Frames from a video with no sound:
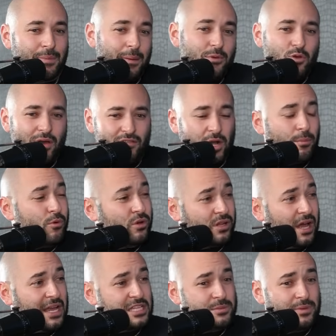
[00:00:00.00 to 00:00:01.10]
maybe you have a couple
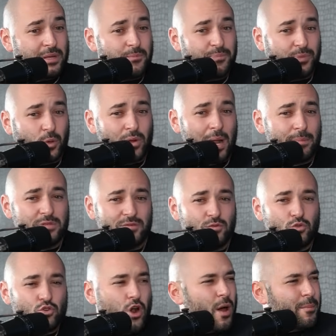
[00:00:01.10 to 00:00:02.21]
clients, but then what happens if
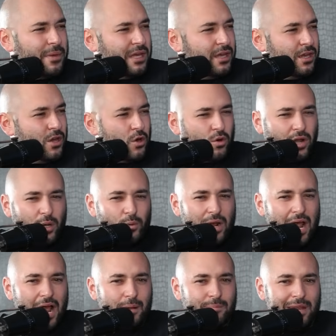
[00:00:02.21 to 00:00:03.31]
you drop me? Or
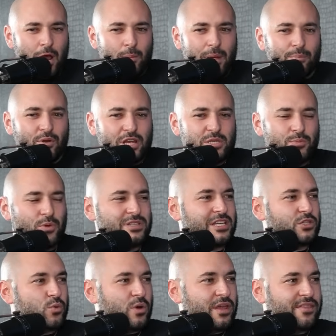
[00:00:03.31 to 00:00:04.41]
like now my price point's
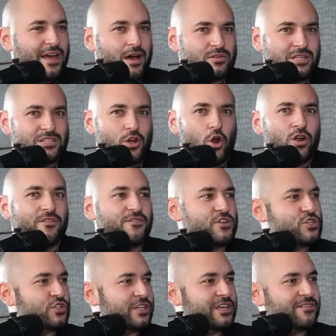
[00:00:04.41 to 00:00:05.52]
at 20,000. It's
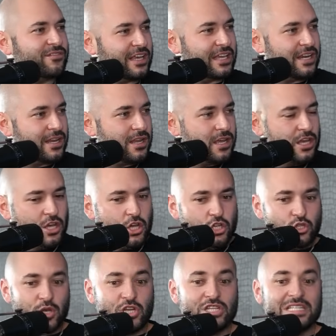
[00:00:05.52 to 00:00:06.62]
artificially inflated.
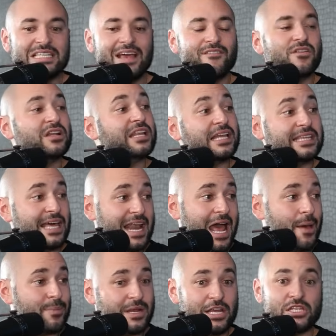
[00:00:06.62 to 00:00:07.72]
So I just never let that
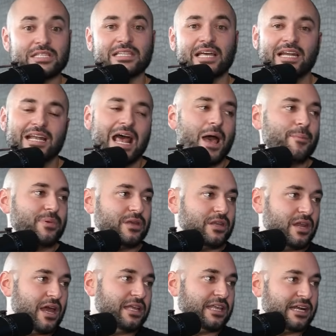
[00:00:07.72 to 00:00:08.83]
happen. I just let it
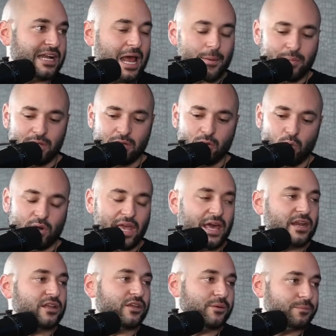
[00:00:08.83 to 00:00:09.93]
happen. I let it happen
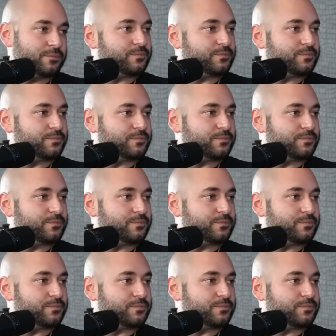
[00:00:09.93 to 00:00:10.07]
organically.